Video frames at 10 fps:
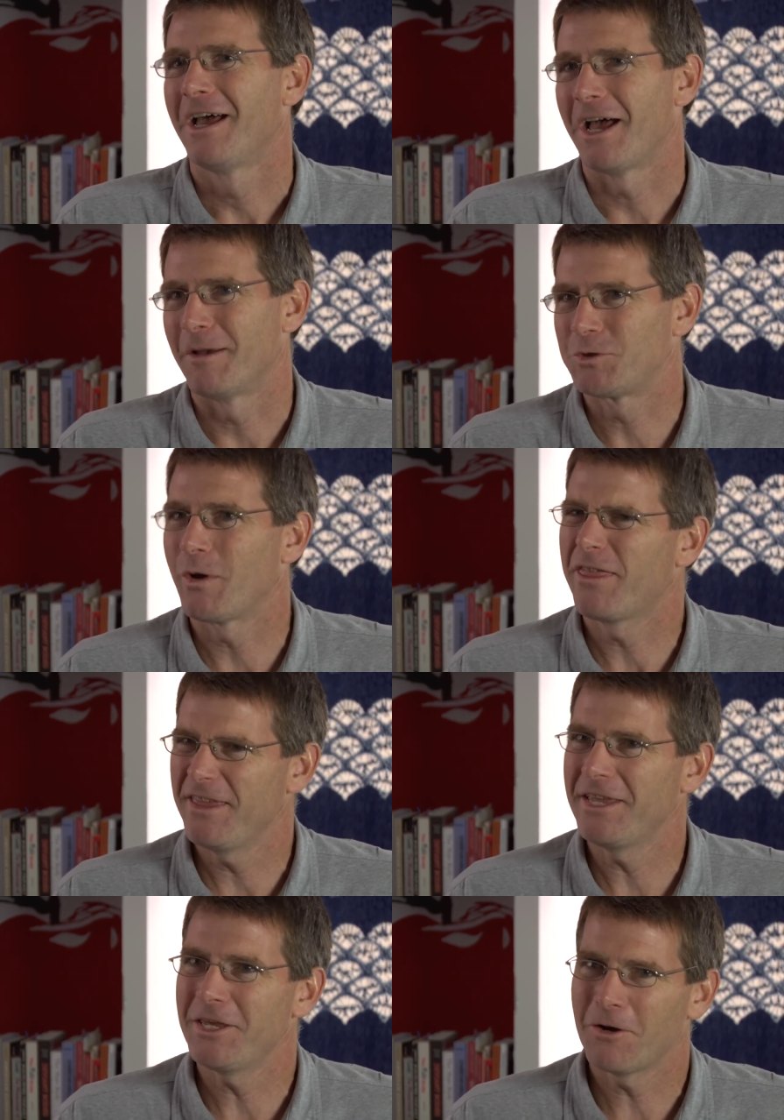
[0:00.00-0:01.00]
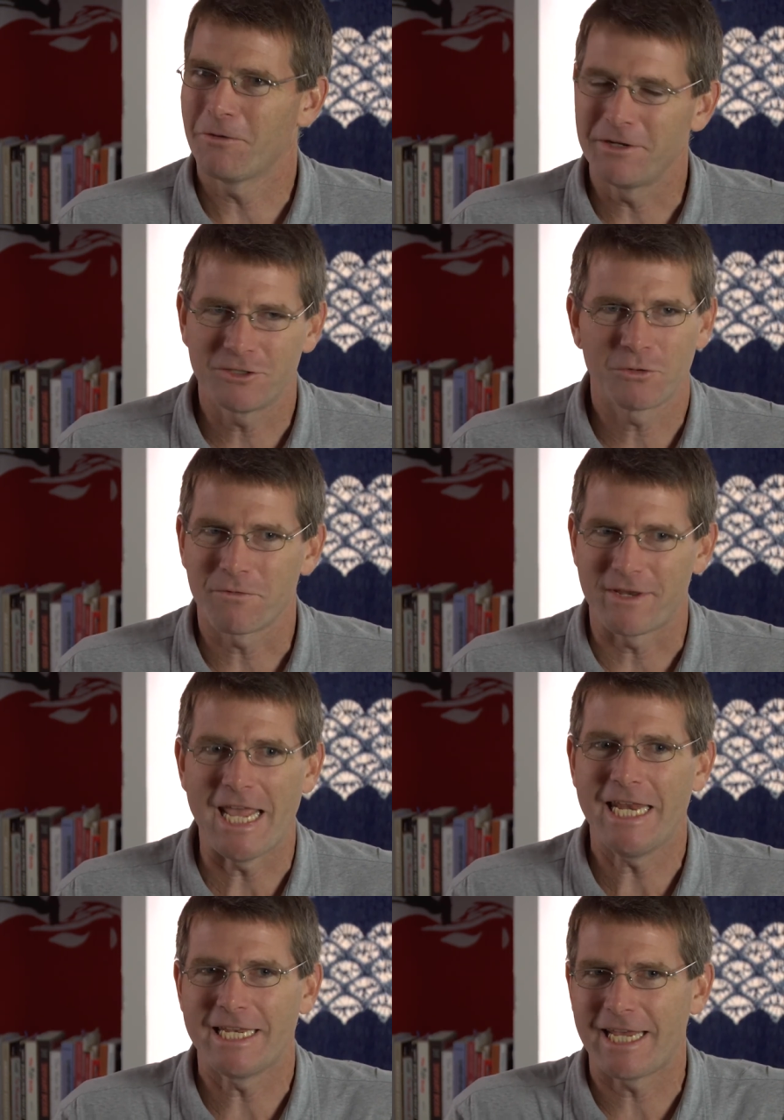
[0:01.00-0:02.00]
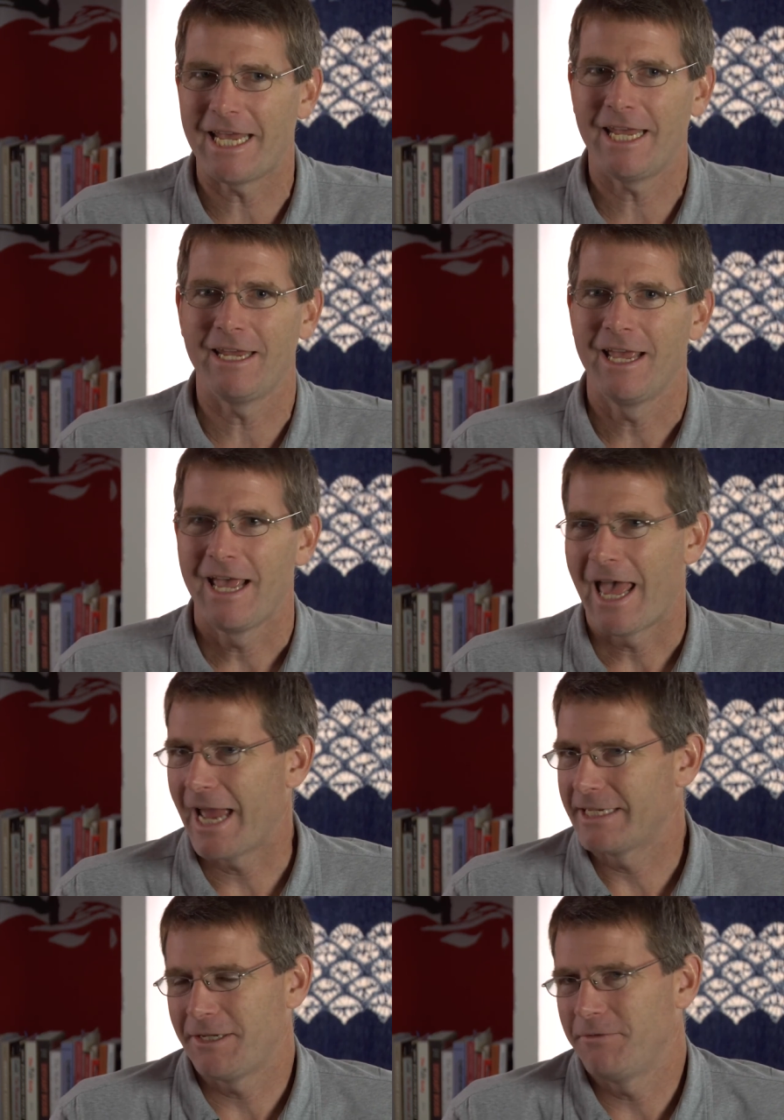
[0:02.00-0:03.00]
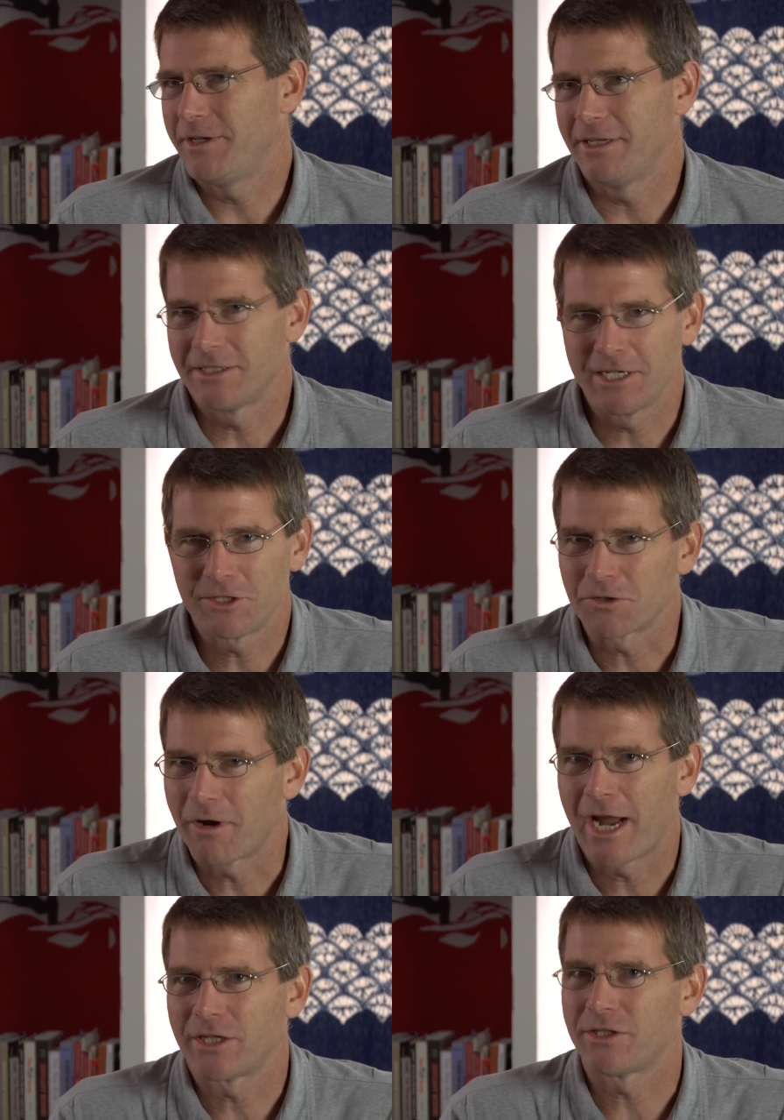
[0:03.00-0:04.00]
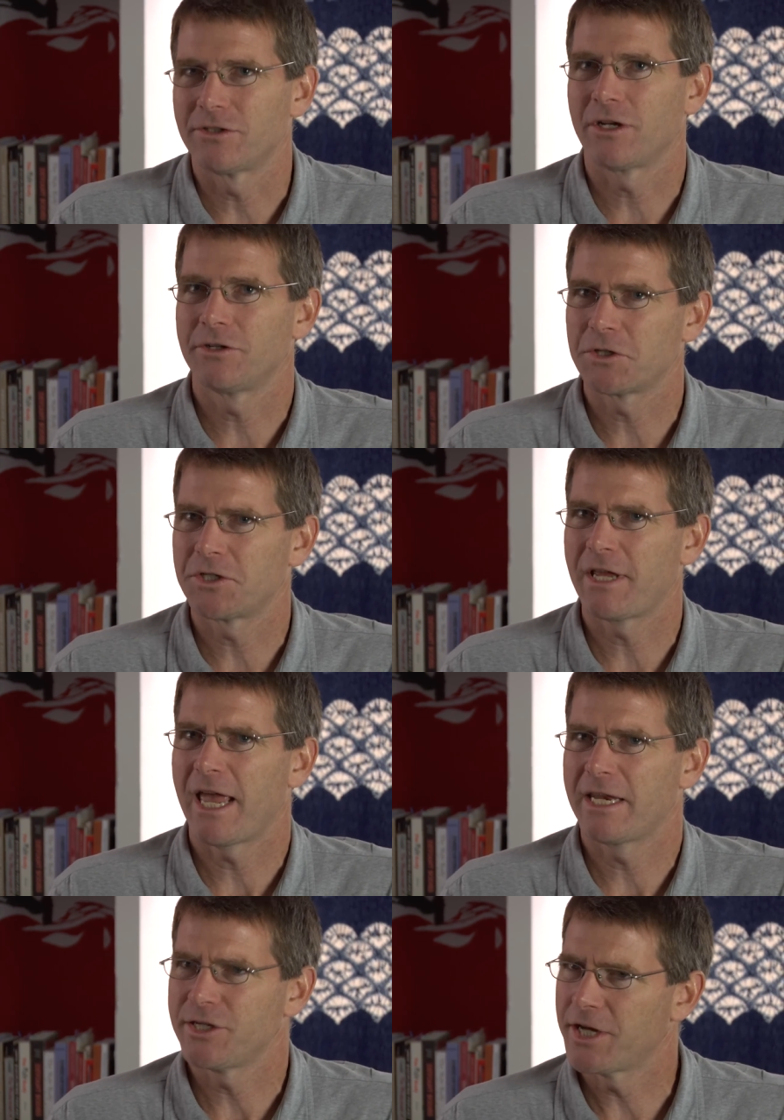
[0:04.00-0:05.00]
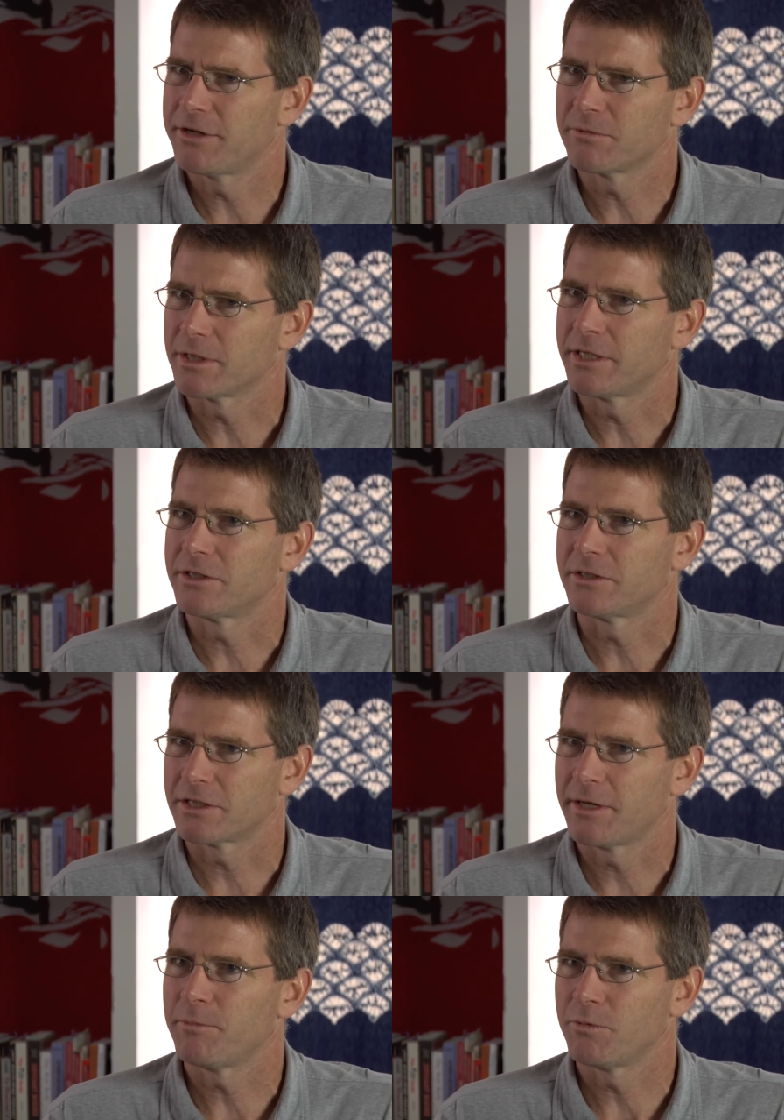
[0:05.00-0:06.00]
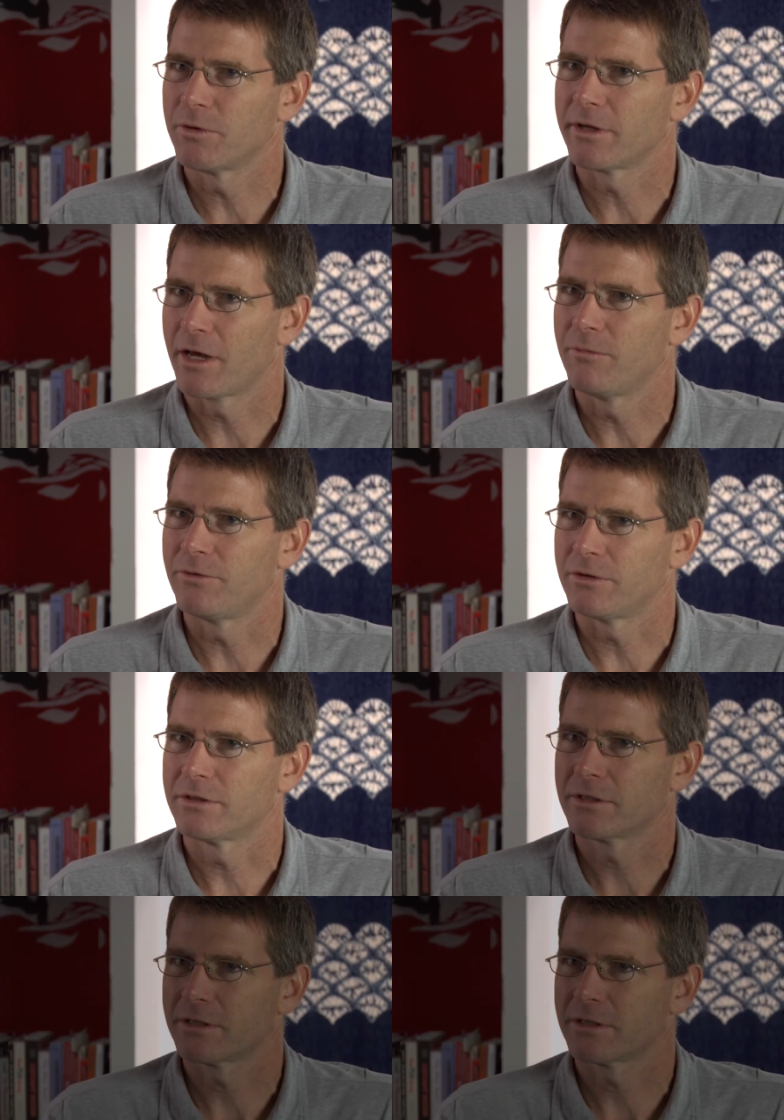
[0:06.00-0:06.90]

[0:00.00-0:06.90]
Um, so I think, you know, it's sort of day to day activities and interactions, understanding gender relations can be really helpful.